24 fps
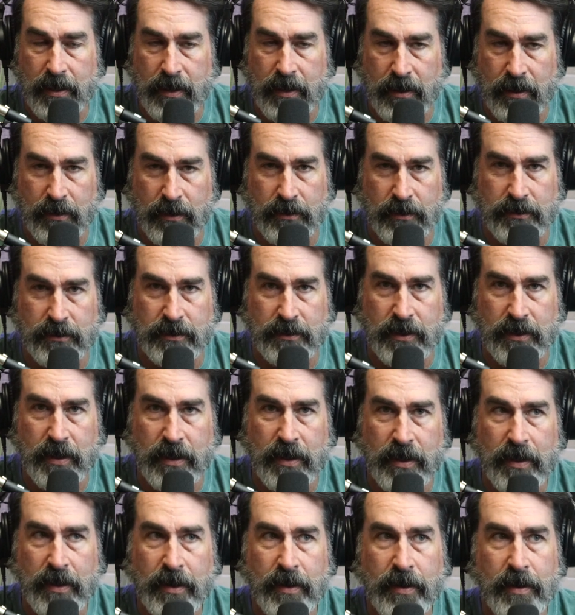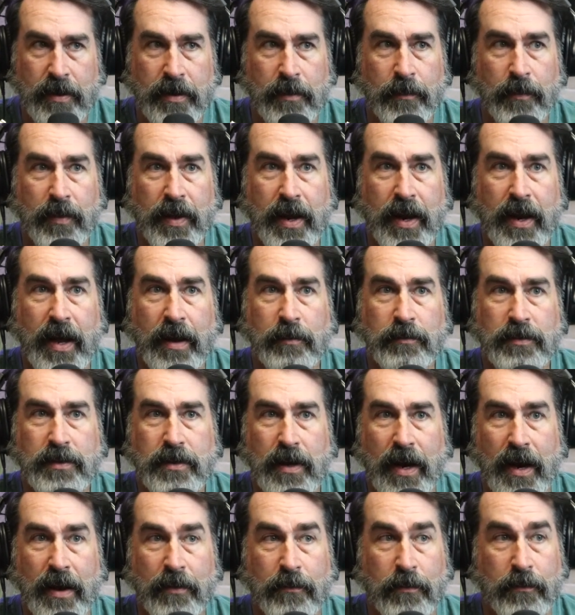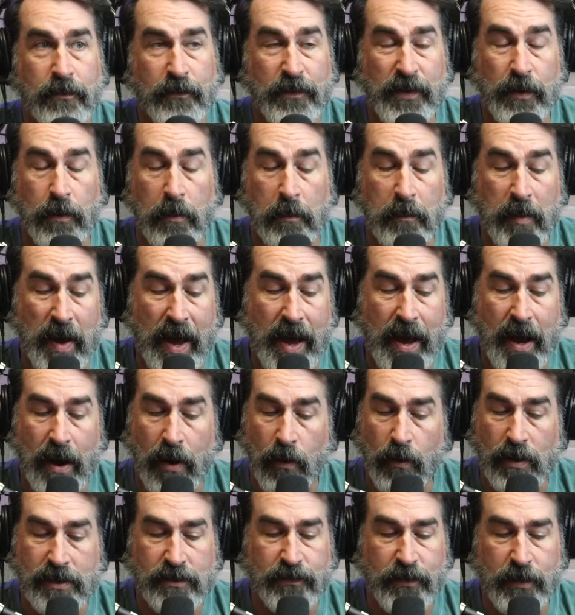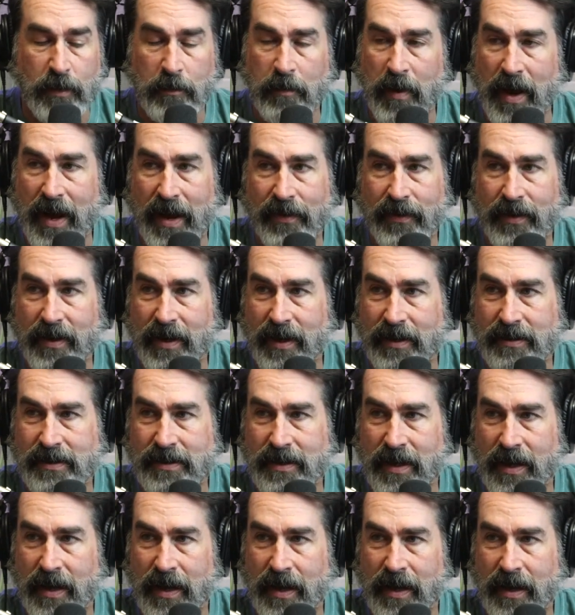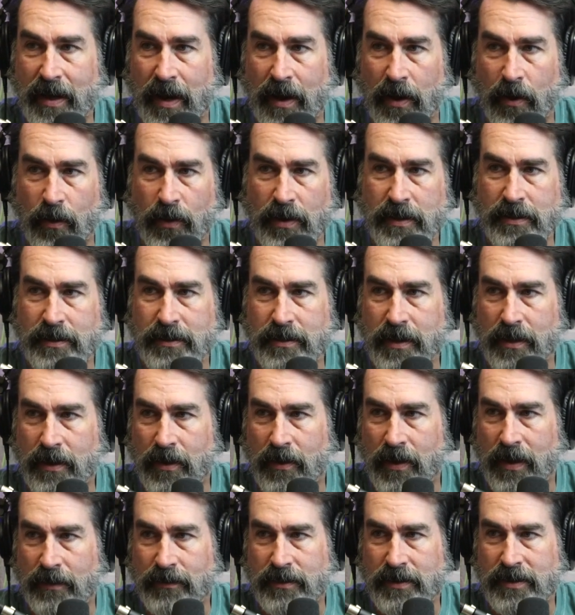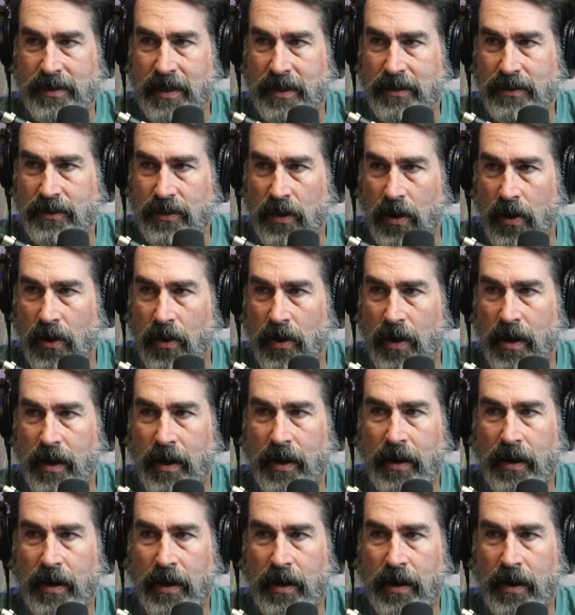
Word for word: years. I know that I feel bad. I always feel bad the next day. I always have to say sorry.